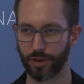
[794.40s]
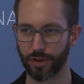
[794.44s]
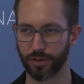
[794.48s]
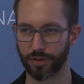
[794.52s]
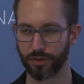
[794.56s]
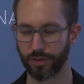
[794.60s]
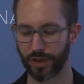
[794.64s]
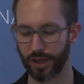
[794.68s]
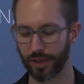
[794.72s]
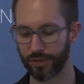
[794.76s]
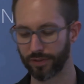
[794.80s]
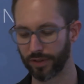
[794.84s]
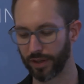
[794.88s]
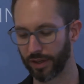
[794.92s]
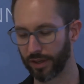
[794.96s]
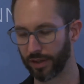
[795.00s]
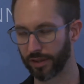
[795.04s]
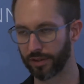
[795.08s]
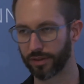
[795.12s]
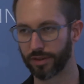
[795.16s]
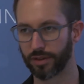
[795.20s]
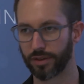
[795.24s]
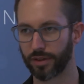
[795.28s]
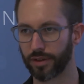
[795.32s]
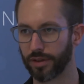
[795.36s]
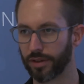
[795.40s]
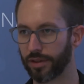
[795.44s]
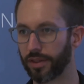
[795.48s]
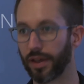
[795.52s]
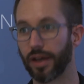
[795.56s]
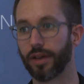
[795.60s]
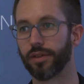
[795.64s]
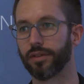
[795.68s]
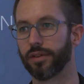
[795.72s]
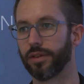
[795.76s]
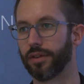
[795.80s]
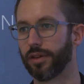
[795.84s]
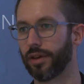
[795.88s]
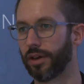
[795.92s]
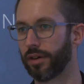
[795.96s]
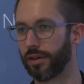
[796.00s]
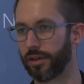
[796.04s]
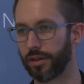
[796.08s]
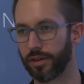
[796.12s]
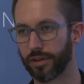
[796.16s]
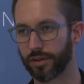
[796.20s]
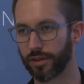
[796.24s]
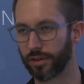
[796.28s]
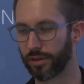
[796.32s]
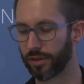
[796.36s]
person would have to answer $1,000
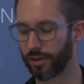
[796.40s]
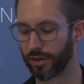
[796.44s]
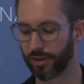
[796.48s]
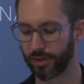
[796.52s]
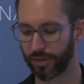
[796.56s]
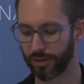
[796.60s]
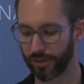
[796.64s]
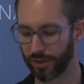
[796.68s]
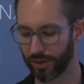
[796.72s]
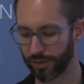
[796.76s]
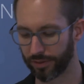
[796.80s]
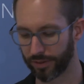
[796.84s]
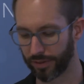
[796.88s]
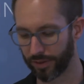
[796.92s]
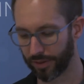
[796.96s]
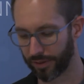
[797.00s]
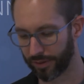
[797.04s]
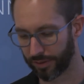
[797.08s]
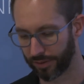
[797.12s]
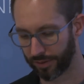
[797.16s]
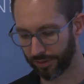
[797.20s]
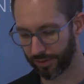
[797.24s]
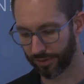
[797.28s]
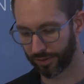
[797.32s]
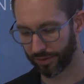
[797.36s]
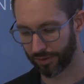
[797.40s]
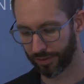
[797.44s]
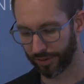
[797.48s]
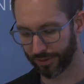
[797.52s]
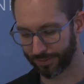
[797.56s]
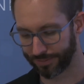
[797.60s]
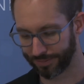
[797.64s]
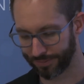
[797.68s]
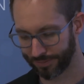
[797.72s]
or $100,000 and so